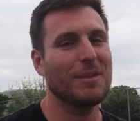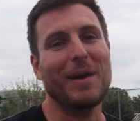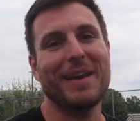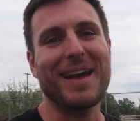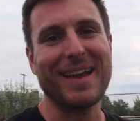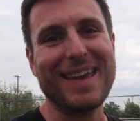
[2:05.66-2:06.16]
He
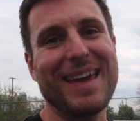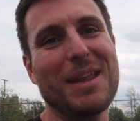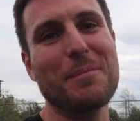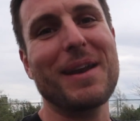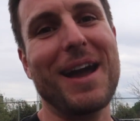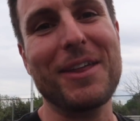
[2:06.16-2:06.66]
might not get
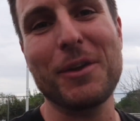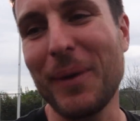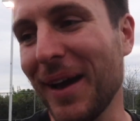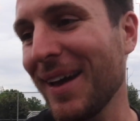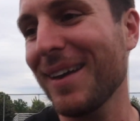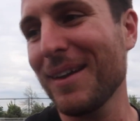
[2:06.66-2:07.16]
it, but either
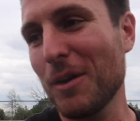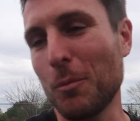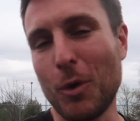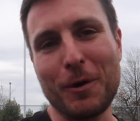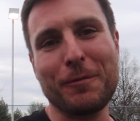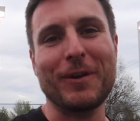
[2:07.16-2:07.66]
way,
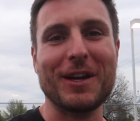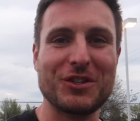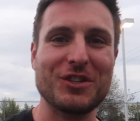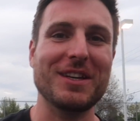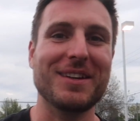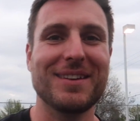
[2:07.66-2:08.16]
more
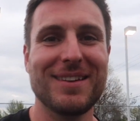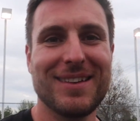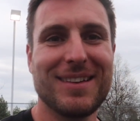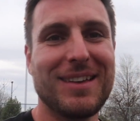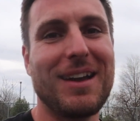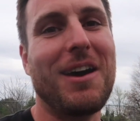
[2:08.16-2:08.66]
friction,
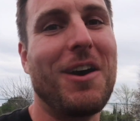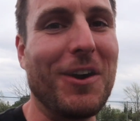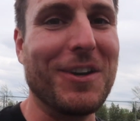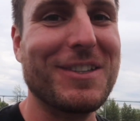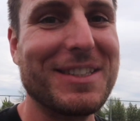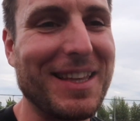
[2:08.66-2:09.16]

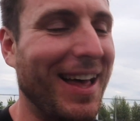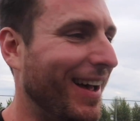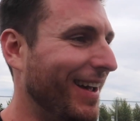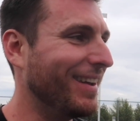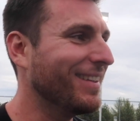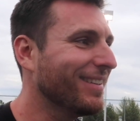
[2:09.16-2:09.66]
harder
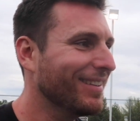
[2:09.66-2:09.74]
slide.